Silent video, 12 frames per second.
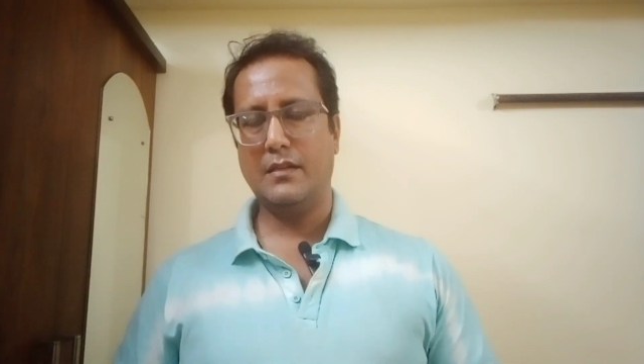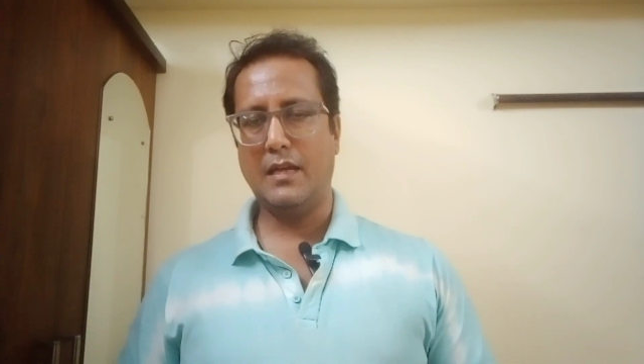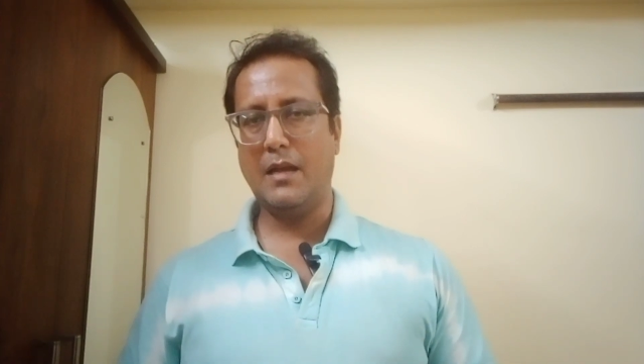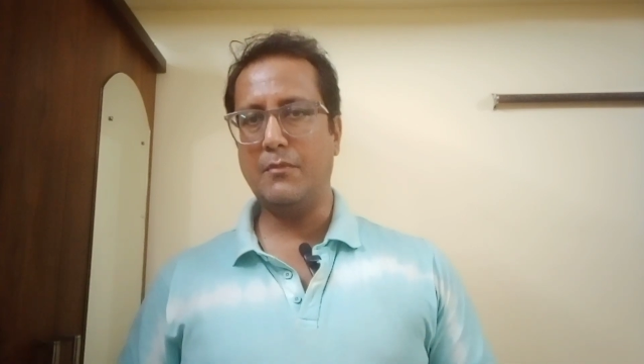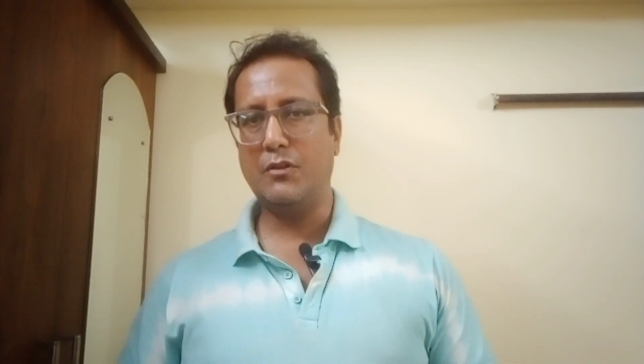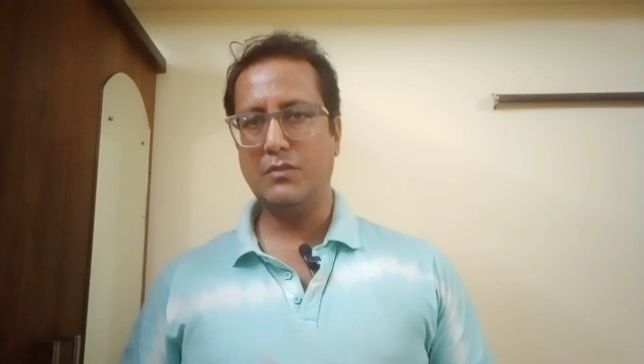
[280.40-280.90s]

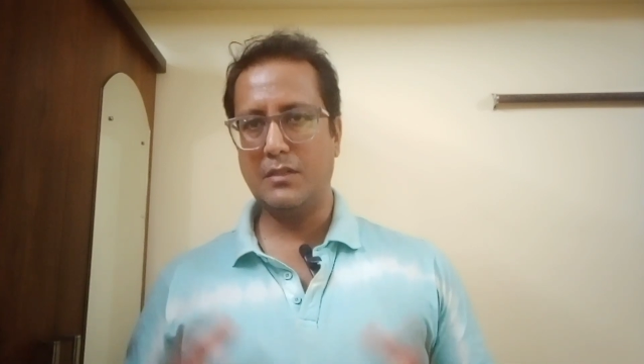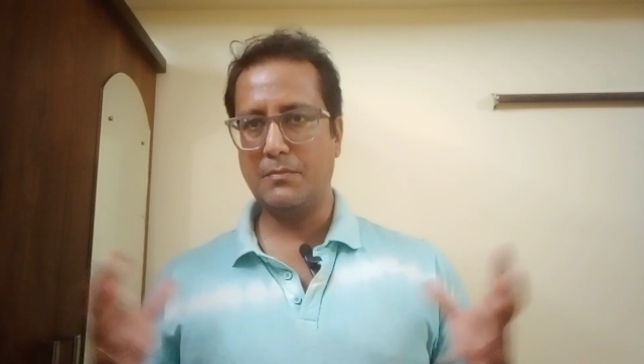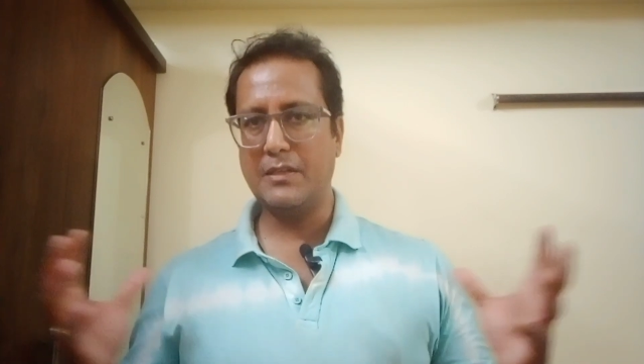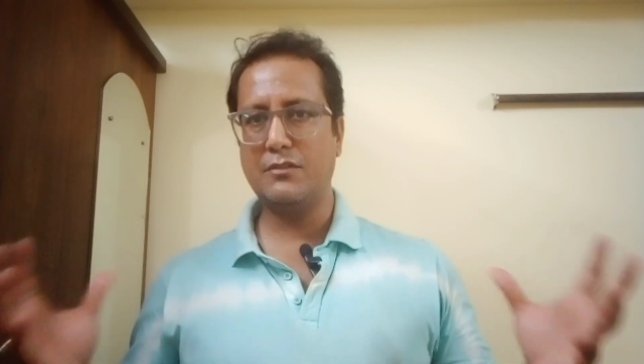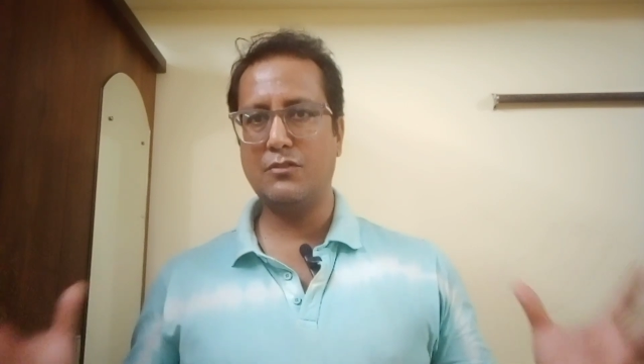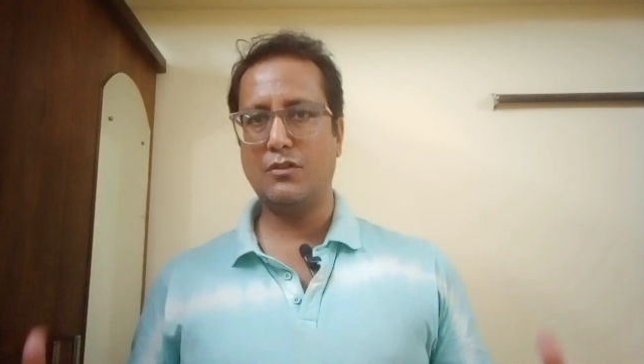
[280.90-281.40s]
amount,
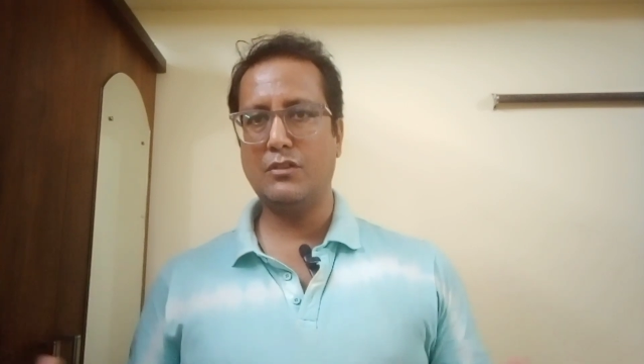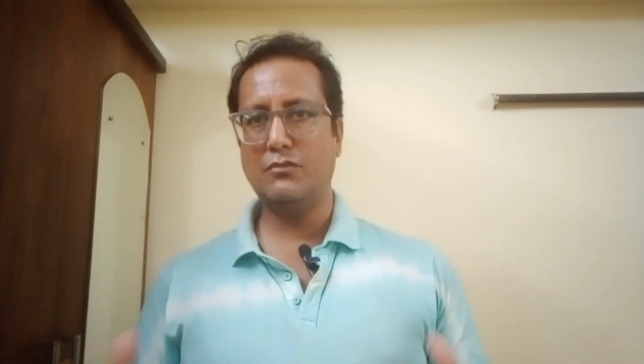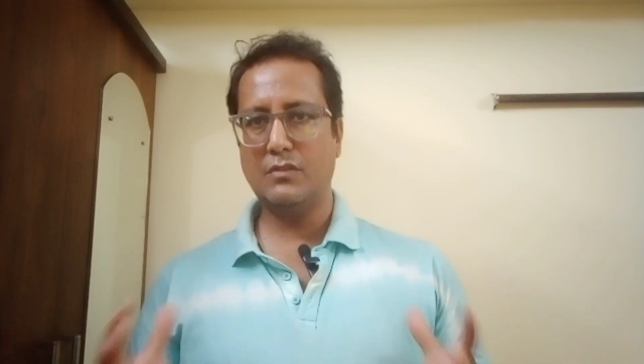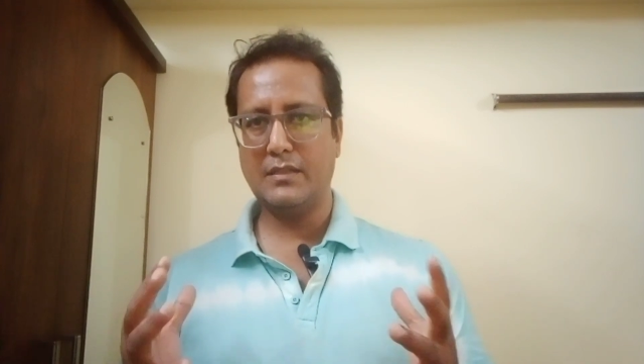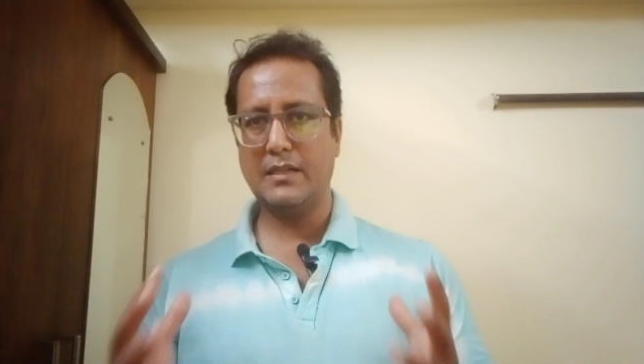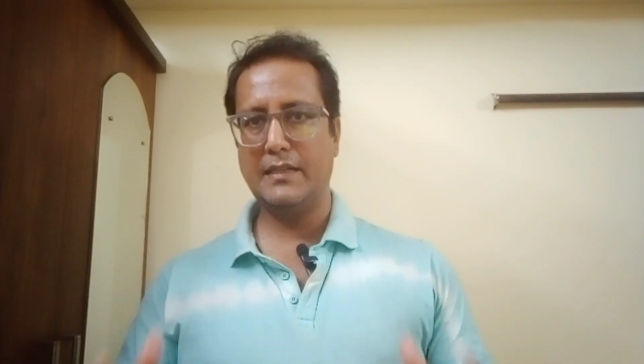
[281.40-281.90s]
depends on
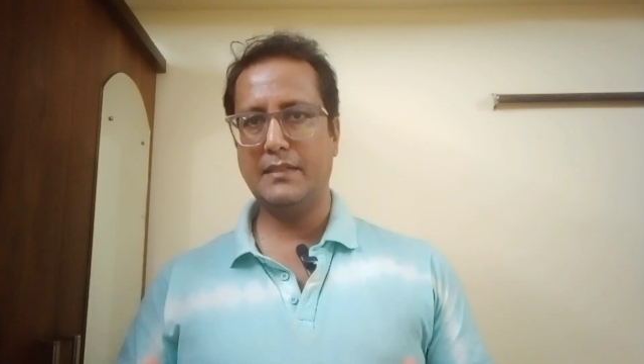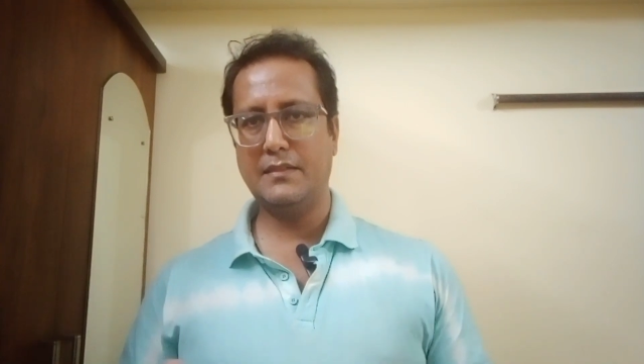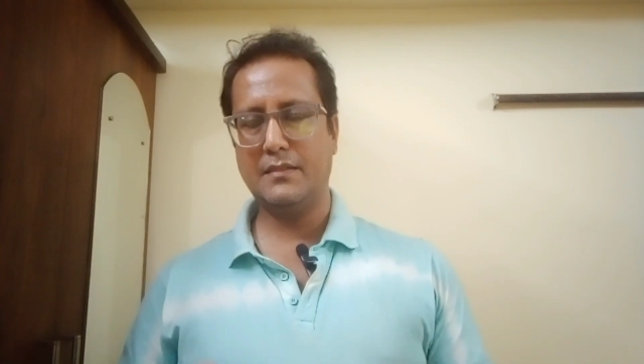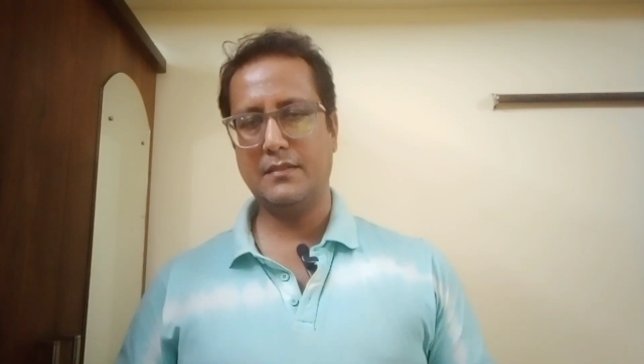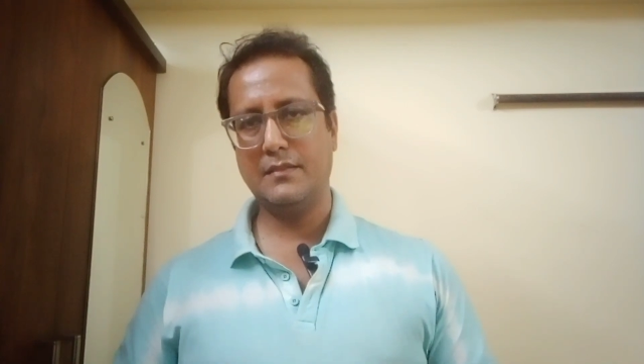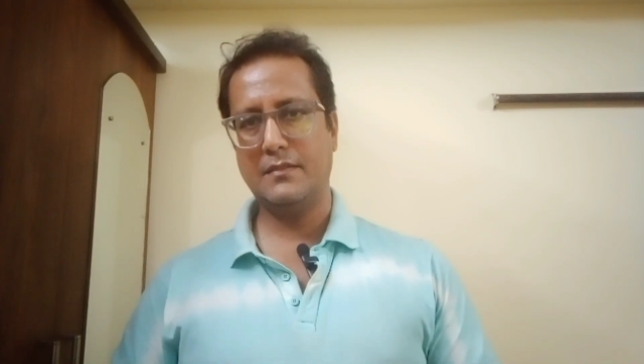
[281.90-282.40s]
your
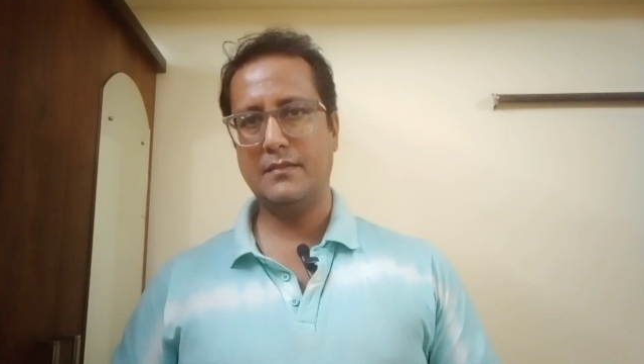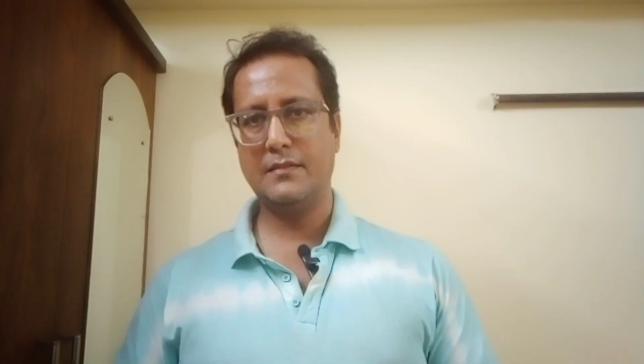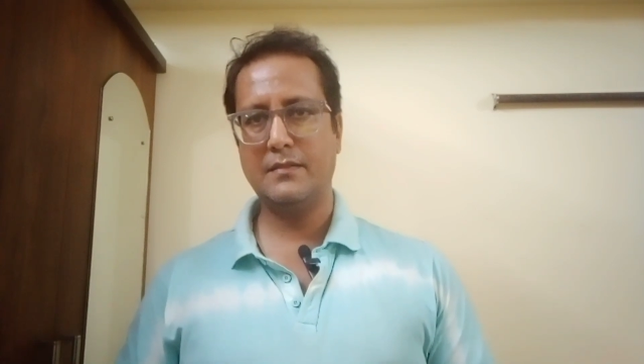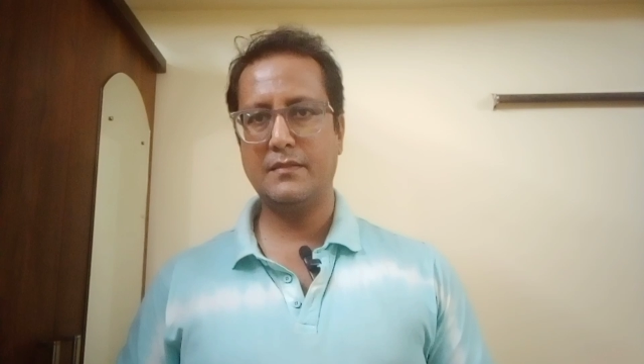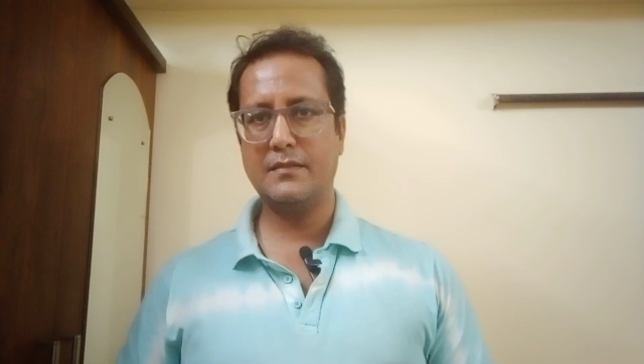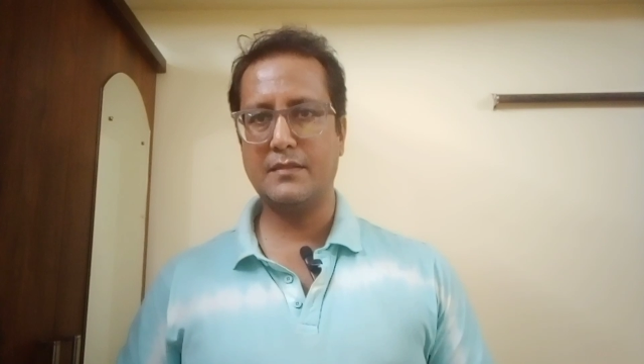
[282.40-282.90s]
current
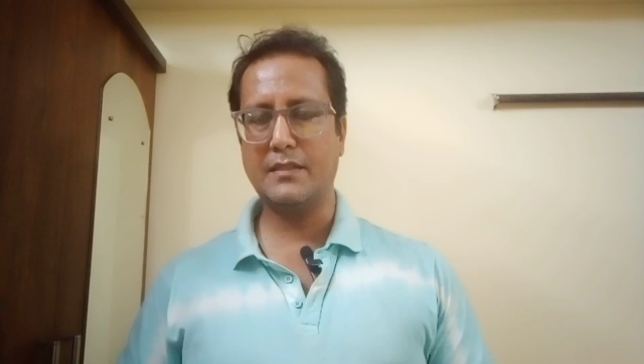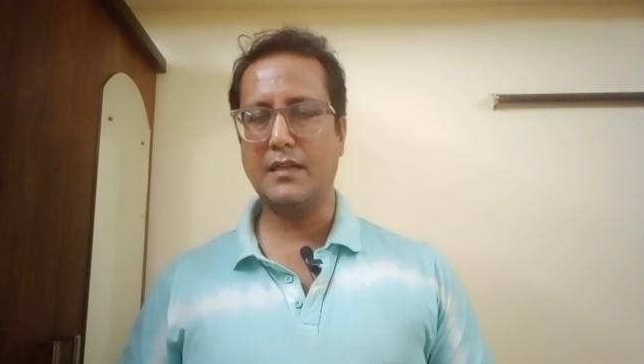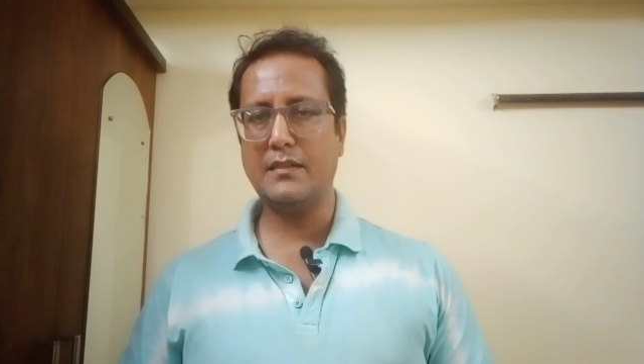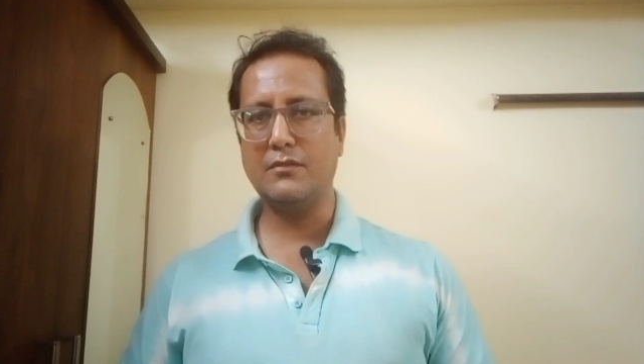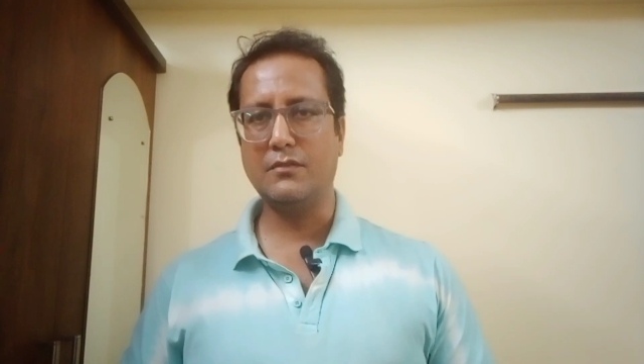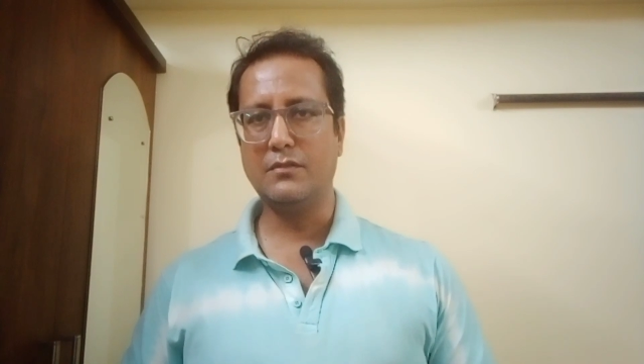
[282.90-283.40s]

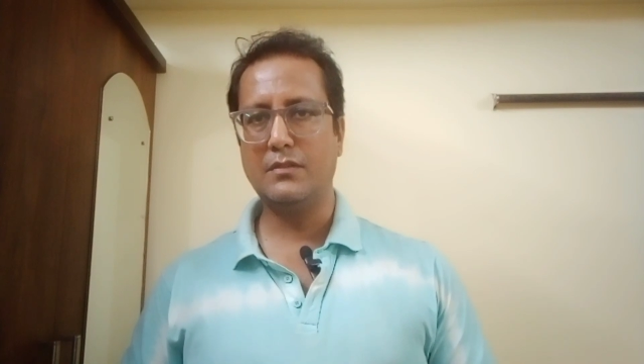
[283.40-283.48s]
scenario.